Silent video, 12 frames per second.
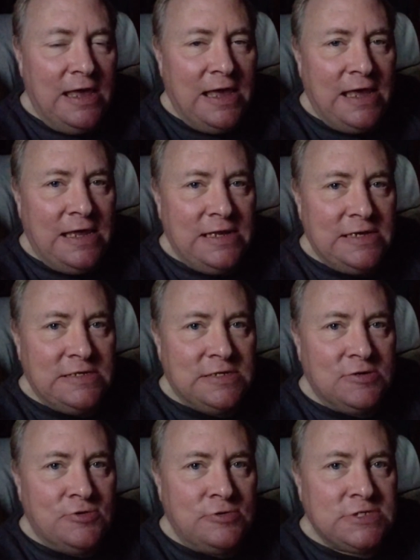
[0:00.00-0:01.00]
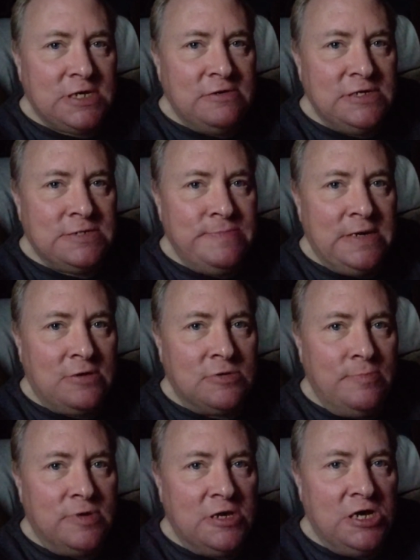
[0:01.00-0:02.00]
and also it's a bit on
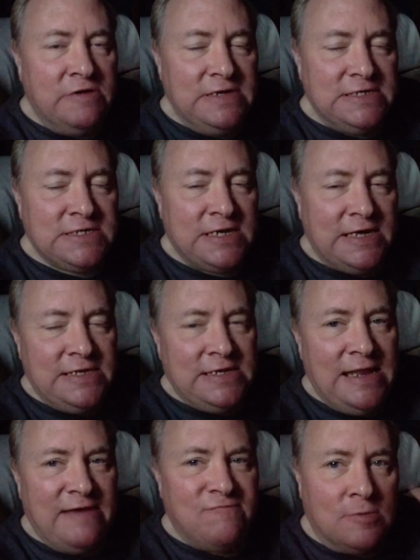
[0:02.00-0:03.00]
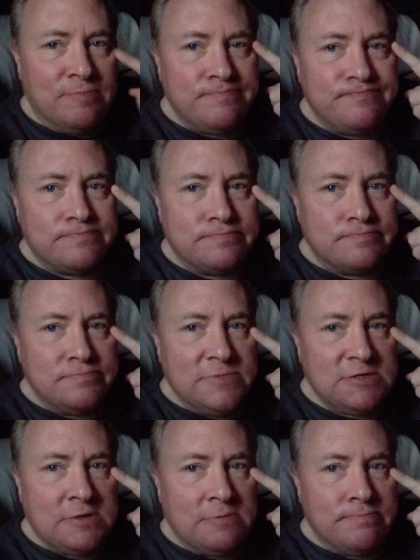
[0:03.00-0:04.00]
the blurry side, the left one.
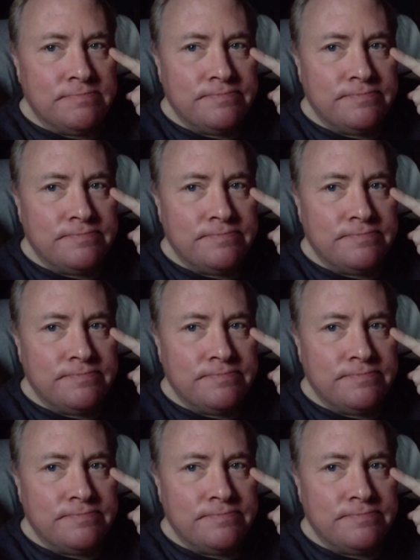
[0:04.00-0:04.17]
So